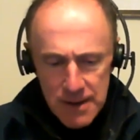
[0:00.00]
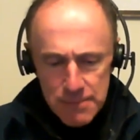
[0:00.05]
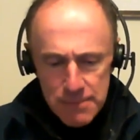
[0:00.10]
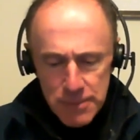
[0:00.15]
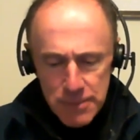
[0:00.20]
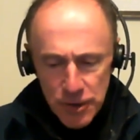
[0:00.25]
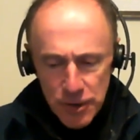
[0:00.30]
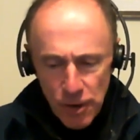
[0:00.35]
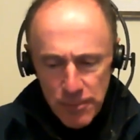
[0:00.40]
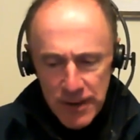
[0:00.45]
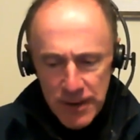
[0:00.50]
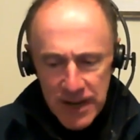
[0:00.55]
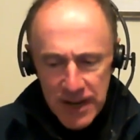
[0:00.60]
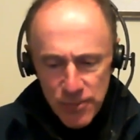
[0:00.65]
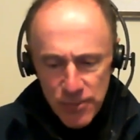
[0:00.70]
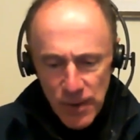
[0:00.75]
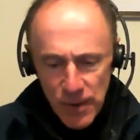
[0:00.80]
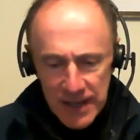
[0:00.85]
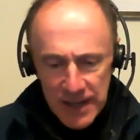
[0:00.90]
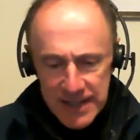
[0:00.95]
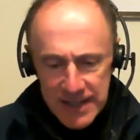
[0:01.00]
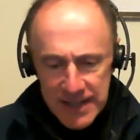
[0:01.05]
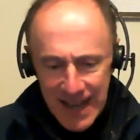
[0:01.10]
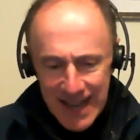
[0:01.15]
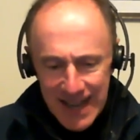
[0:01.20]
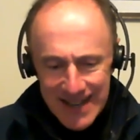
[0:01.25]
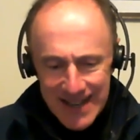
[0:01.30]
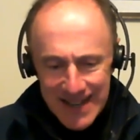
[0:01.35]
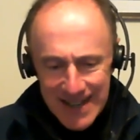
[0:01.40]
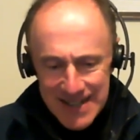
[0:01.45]
but nobody had really
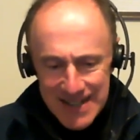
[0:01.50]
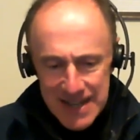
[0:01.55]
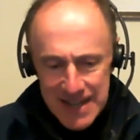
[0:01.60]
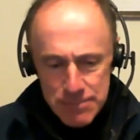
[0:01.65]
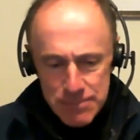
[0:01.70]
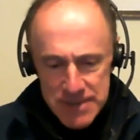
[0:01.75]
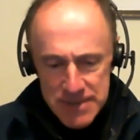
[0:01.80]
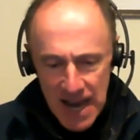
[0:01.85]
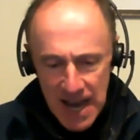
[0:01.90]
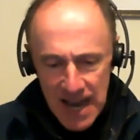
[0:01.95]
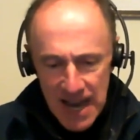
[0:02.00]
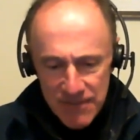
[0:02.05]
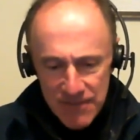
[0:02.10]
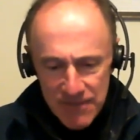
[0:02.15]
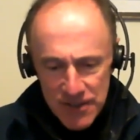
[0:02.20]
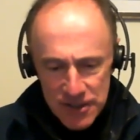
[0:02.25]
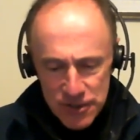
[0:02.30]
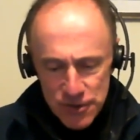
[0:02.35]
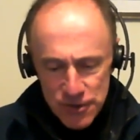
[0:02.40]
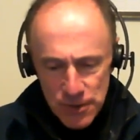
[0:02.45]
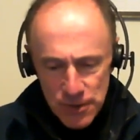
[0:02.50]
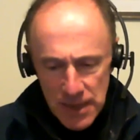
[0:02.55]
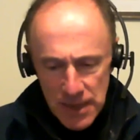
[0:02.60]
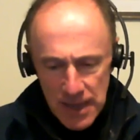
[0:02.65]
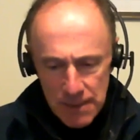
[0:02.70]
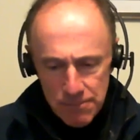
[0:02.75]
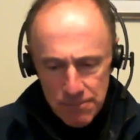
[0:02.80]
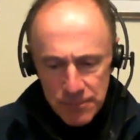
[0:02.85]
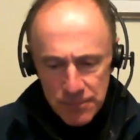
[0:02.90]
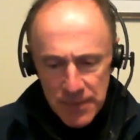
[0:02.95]
taken a deep dive into
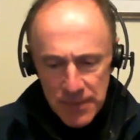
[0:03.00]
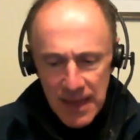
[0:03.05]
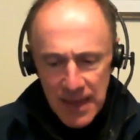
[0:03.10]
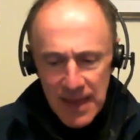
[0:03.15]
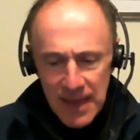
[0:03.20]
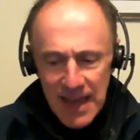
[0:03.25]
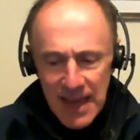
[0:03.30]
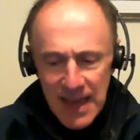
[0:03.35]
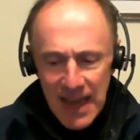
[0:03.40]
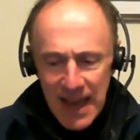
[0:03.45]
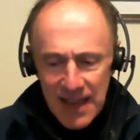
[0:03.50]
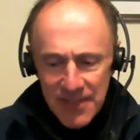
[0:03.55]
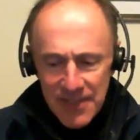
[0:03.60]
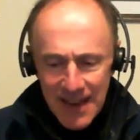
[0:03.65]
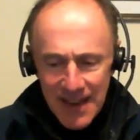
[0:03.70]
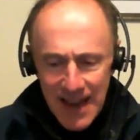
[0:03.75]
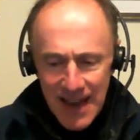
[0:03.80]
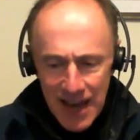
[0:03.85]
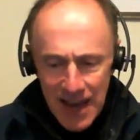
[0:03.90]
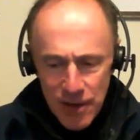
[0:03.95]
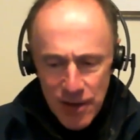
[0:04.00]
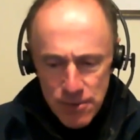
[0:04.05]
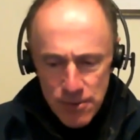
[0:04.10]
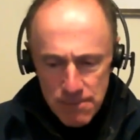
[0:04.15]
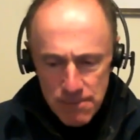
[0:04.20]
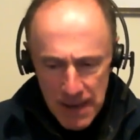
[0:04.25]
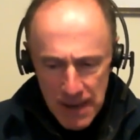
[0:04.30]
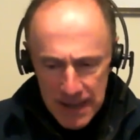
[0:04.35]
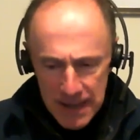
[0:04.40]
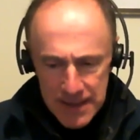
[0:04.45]
them. And the guy who
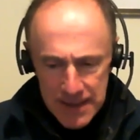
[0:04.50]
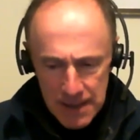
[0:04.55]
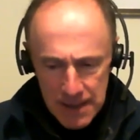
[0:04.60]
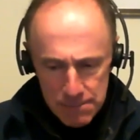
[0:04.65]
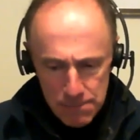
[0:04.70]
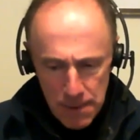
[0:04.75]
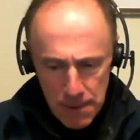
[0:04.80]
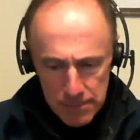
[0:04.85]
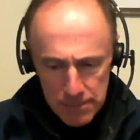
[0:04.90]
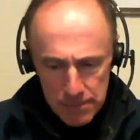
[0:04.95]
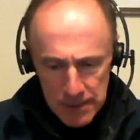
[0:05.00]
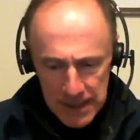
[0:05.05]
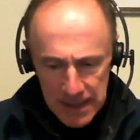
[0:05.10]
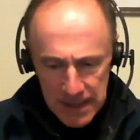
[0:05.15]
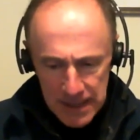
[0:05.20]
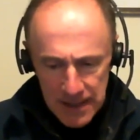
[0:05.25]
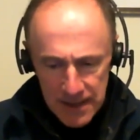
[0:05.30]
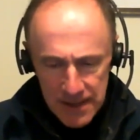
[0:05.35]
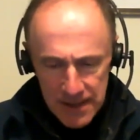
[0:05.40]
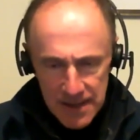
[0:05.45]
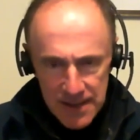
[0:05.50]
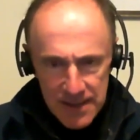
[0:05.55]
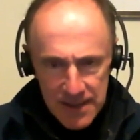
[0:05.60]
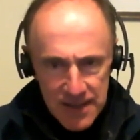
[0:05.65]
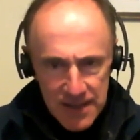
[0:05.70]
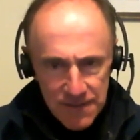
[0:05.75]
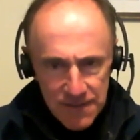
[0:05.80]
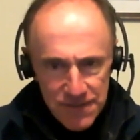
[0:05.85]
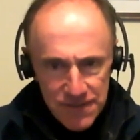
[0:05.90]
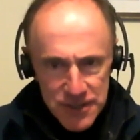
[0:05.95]
made them public,
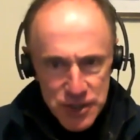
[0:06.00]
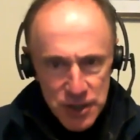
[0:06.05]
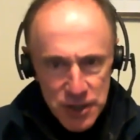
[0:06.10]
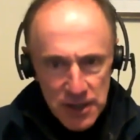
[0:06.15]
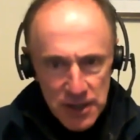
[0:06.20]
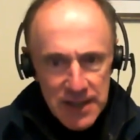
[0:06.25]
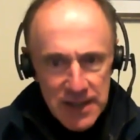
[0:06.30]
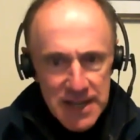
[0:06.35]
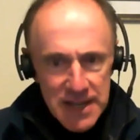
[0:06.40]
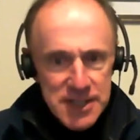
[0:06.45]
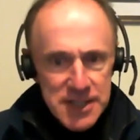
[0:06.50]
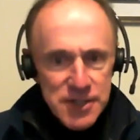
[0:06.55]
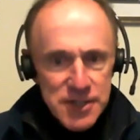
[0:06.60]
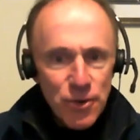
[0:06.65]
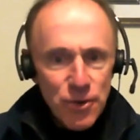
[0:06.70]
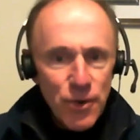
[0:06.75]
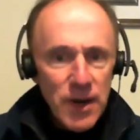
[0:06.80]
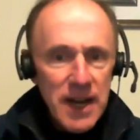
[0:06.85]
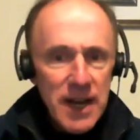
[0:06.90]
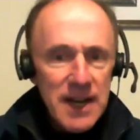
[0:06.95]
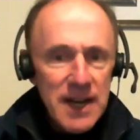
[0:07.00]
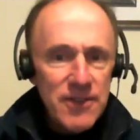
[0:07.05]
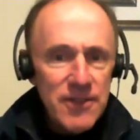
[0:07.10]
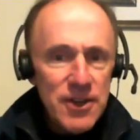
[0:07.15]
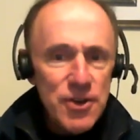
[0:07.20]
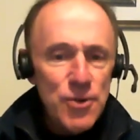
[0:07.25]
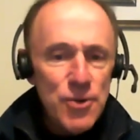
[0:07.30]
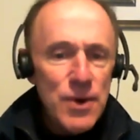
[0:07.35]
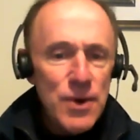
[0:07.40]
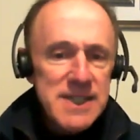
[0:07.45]
the official historian of the
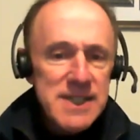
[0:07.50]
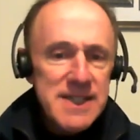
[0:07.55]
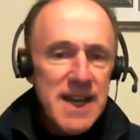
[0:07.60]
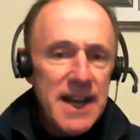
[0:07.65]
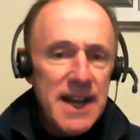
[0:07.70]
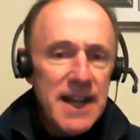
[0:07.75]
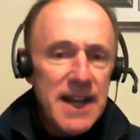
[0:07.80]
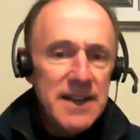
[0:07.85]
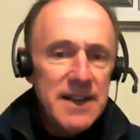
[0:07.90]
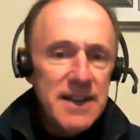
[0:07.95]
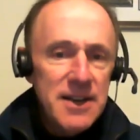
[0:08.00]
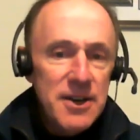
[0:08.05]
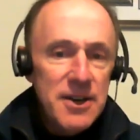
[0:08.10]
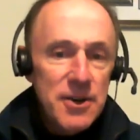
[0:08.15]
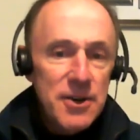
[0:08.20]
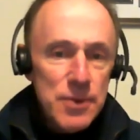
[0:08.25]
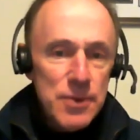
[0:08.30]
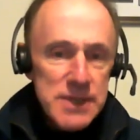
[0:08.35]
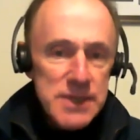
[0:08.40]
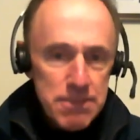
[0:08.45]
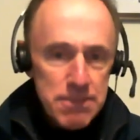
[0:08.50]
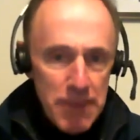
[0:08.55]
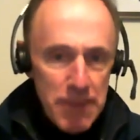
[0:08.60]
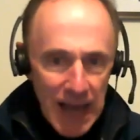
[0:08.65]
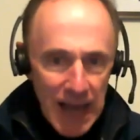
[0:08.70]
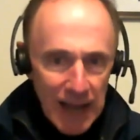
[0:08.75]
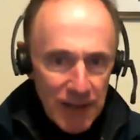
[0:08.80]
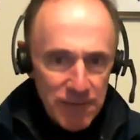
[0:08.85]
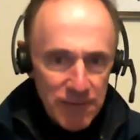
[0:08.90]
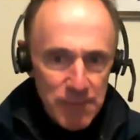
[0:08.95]
US Senate, was a
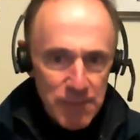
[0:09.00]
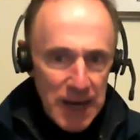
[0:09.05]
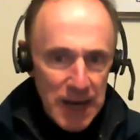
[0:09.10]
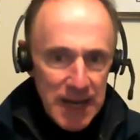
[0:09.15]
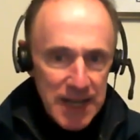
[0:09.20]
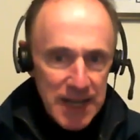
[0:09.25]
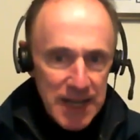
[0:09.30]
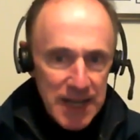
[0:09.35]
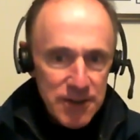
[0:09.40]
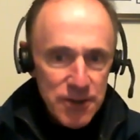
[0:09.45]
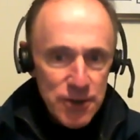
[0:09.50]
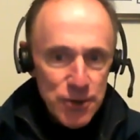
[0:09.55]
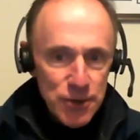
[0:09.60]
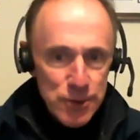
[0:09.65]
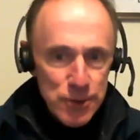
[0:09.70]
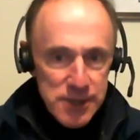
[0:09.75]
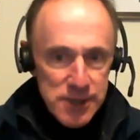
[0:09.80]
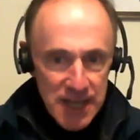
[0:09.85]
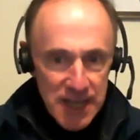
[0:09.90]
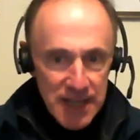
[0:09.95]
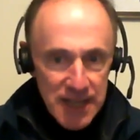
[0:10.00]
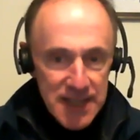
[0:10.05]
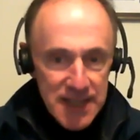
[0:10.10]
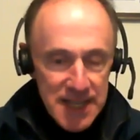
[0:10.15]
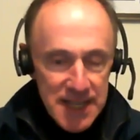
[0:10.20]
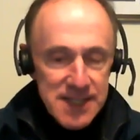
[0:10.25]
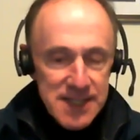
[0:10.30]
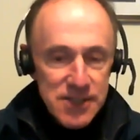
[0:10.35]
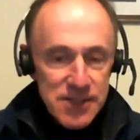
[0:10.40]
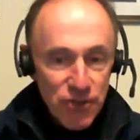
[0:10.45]
pal of mine who said
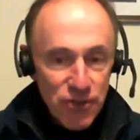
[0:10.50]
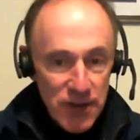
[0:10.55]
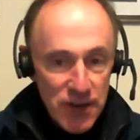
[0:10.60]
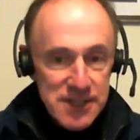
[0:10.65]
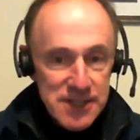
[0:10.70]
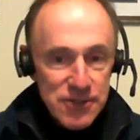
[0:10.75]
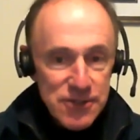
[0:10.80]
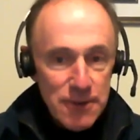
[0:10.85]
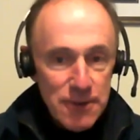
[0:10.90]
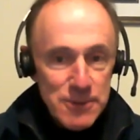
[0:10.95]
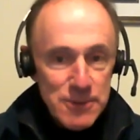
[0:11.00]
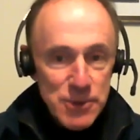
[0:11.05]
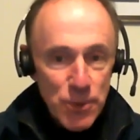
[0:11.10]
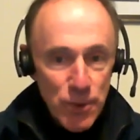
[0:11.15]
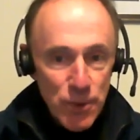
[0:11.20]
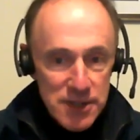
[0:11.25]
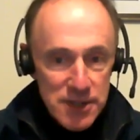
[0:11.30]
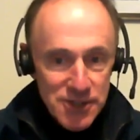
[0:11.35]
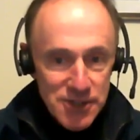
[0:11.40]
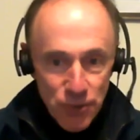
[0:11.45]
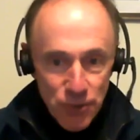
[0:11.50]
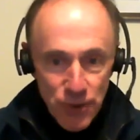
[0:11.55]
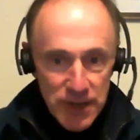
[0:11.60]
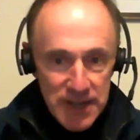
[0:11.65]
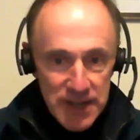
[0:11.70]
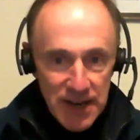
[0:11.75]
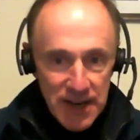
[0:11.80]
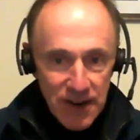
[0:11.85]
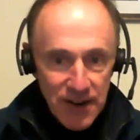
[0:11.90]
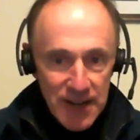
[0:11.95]
these transcripts were
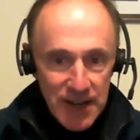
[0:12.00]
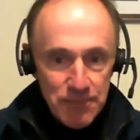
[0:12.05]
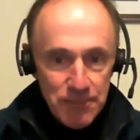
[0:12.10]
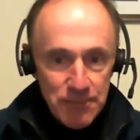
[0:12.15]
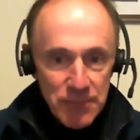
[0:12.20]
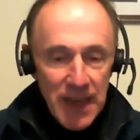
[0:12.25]
extraordinary.